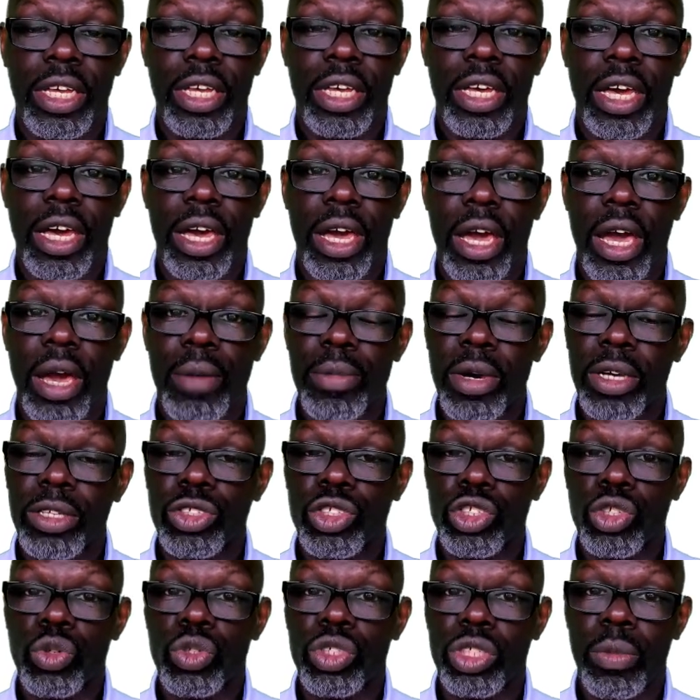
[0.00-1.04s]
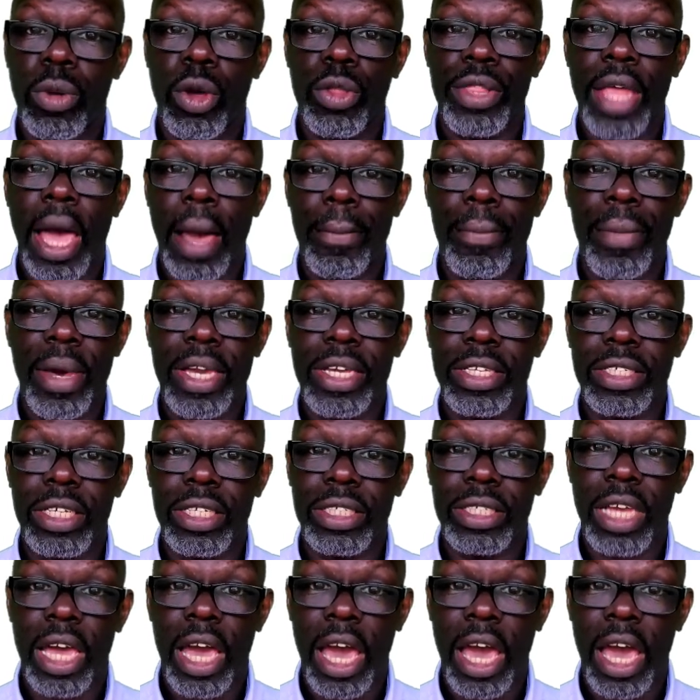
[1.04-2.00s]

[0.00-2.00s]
and choose them on that basis,